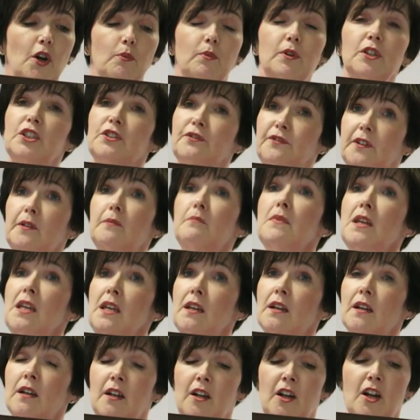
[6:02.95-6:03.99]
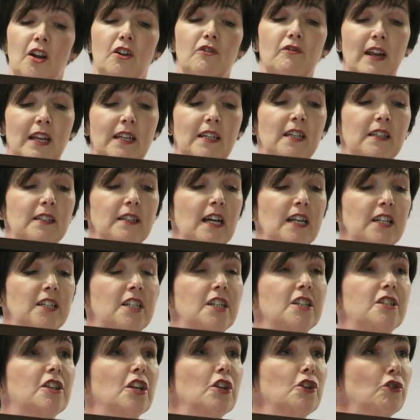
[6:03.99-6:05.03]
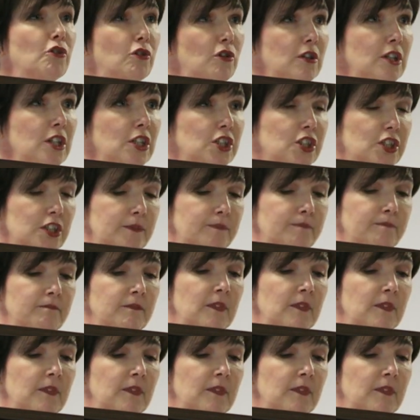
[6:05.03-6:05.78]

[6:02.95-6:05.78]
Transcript: which for me recognises the knowledge,